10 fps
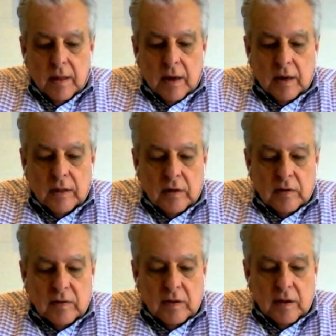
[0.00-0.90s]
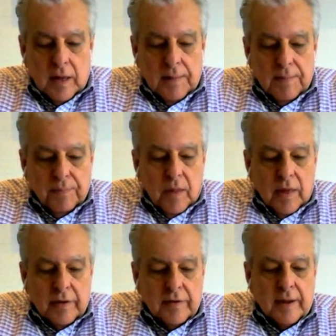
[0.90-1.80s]
And then C,
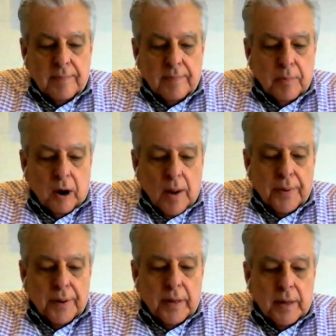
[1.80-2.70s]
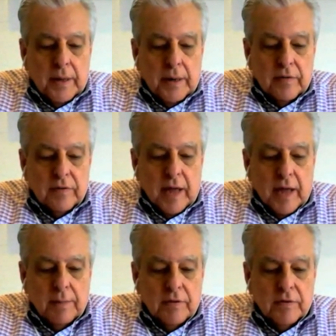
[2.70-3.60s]
accept the property in its
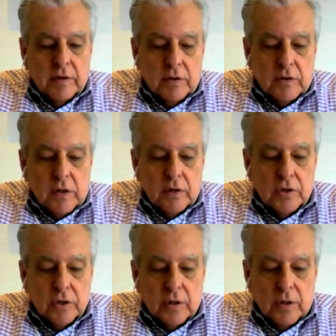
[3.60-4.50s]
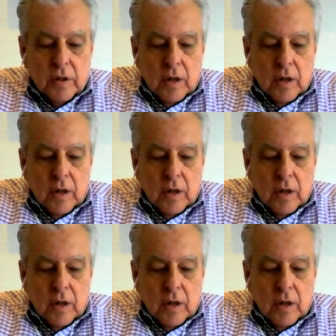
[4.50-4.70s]
damaged condition